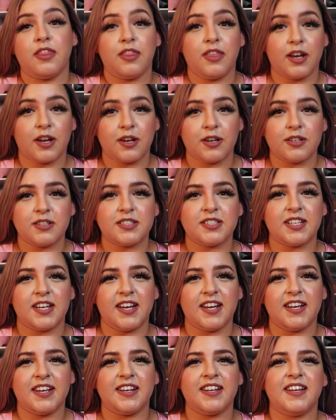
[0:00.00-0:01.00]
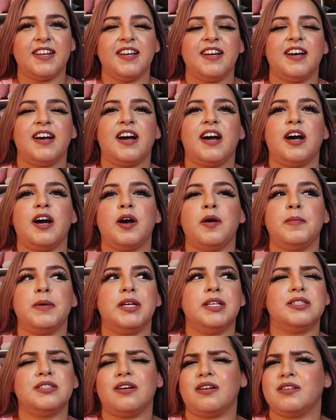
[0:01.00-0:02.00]
thicker side,
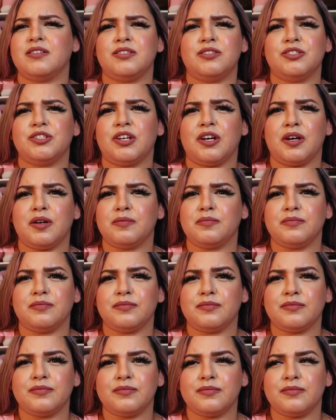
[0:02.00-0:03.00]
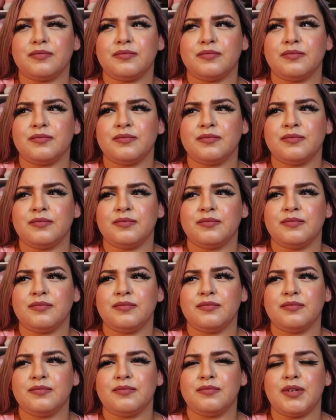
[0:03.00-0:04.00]
it's hard to shop
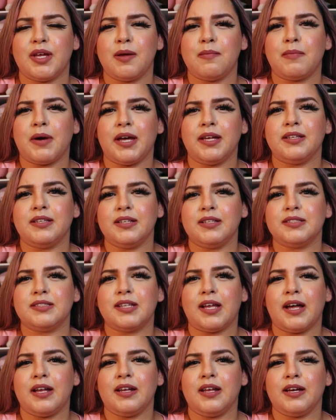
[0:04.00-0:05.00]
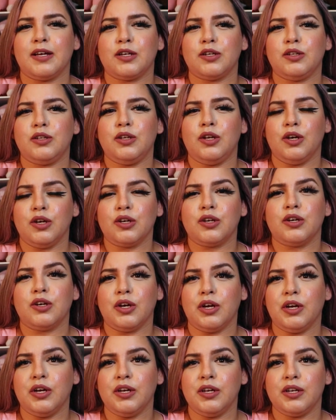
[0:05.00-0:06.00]
and buy things that like look
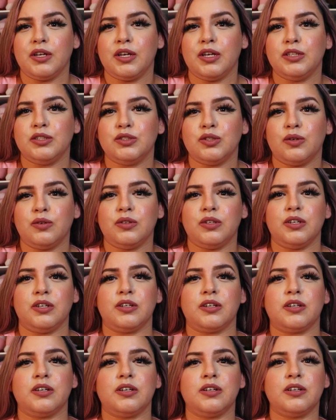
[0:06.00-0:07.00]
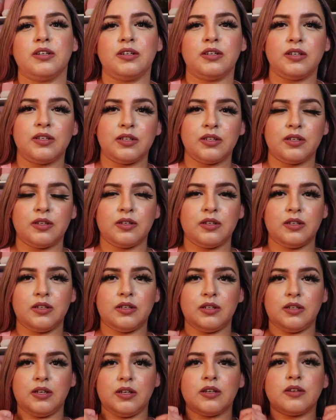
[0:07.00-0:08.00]
good and don't look
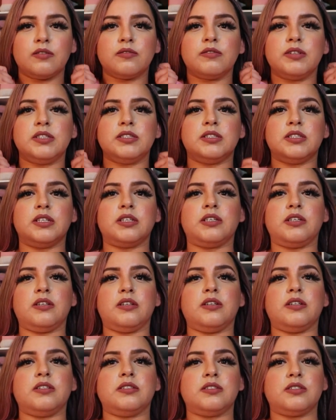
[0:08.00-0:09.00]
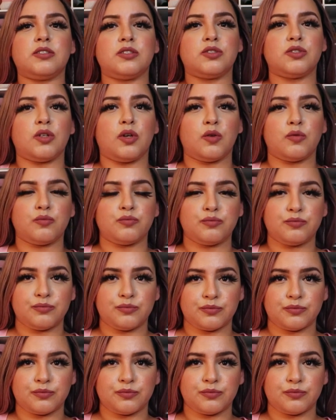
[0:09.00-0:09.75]
ridiculous. So